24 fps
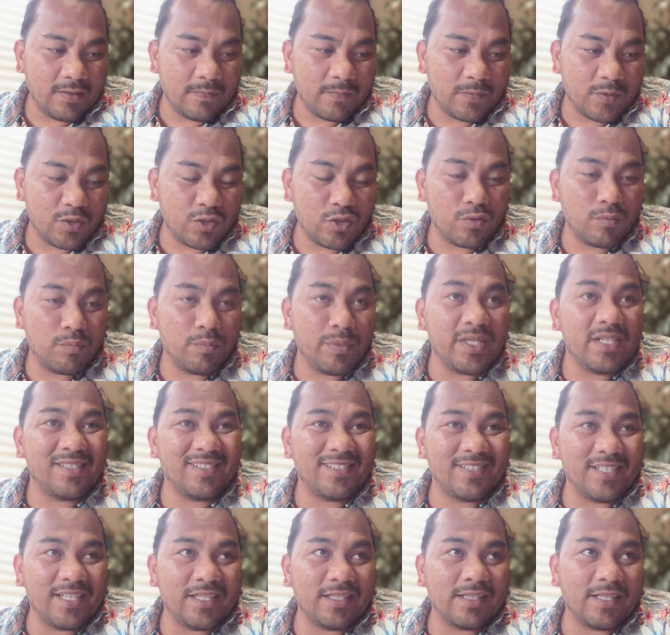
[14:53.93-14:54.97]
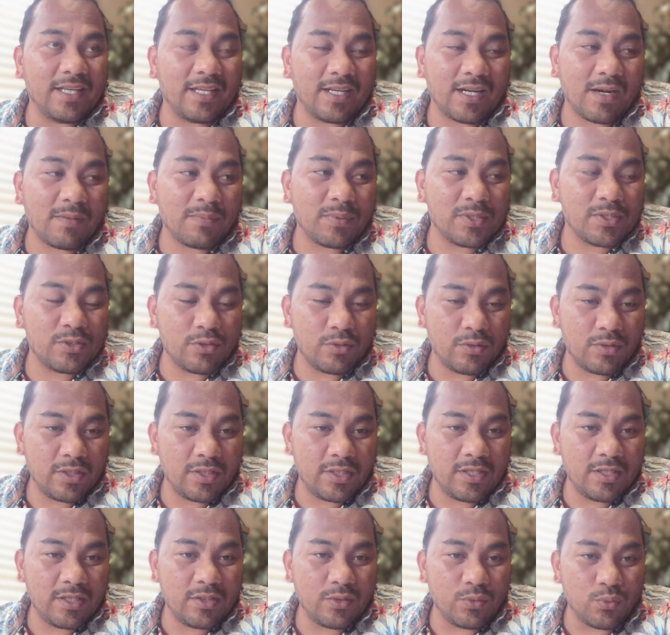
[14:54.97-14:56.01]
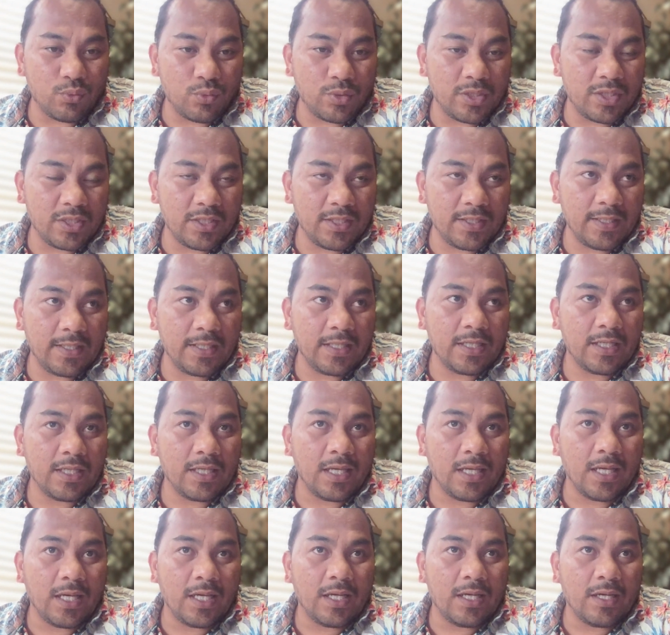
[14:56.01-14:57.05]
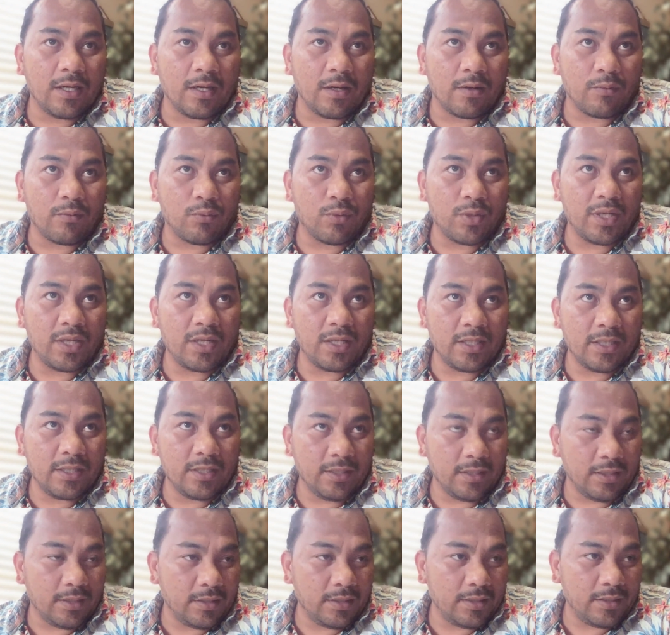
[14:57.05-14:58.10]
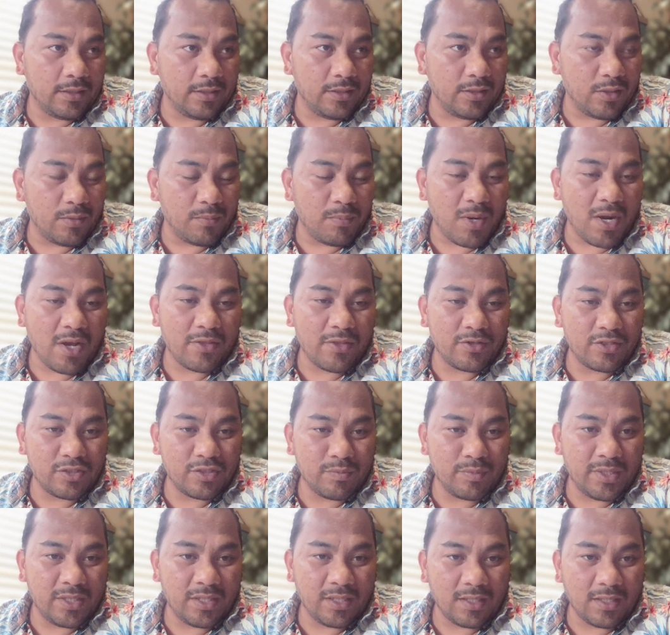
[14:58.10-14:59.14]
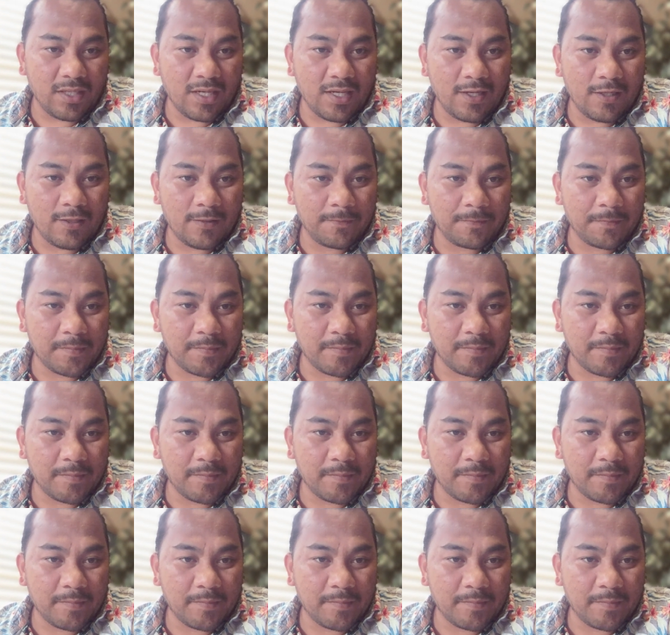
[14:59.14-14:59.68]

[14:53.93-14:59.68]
So me seeing that opportunity really, bothers me a lot.